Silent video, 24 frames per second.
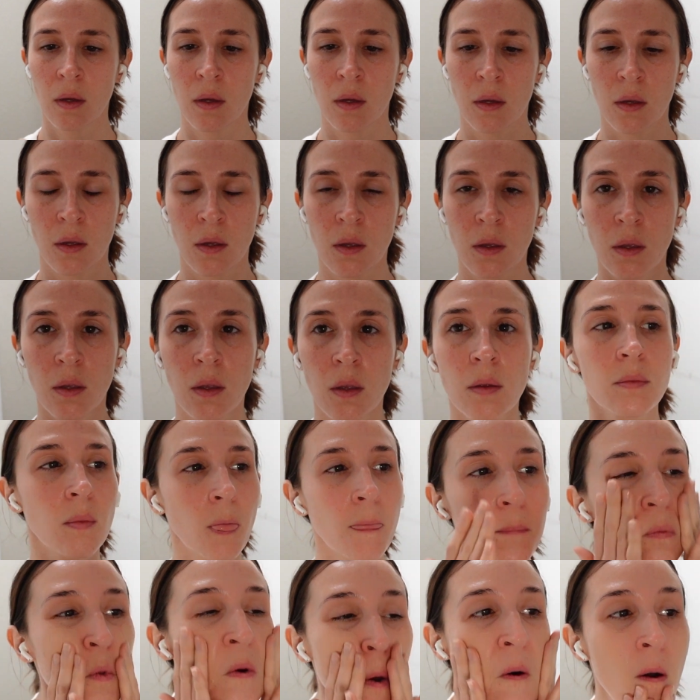So
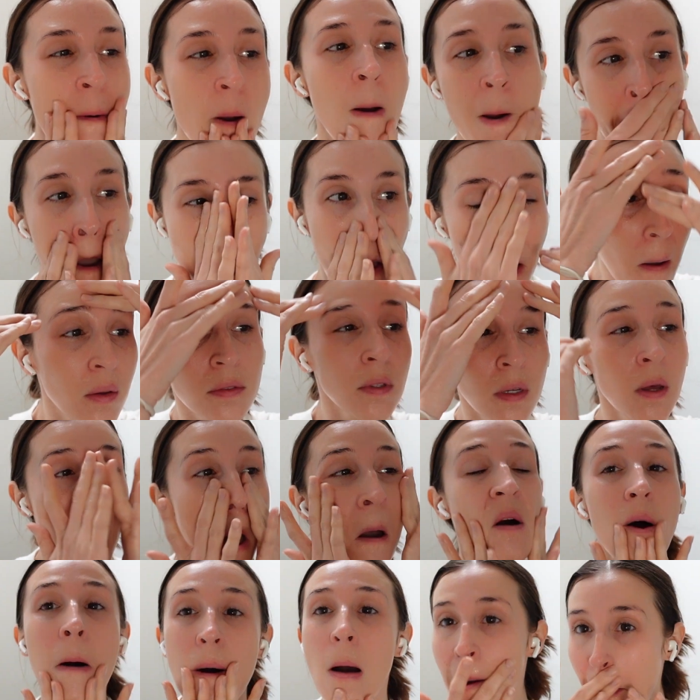no specific
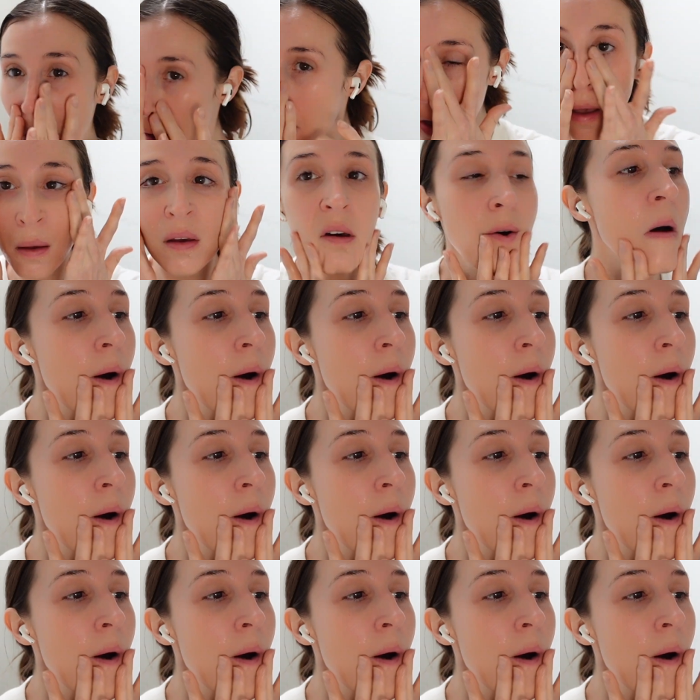strategies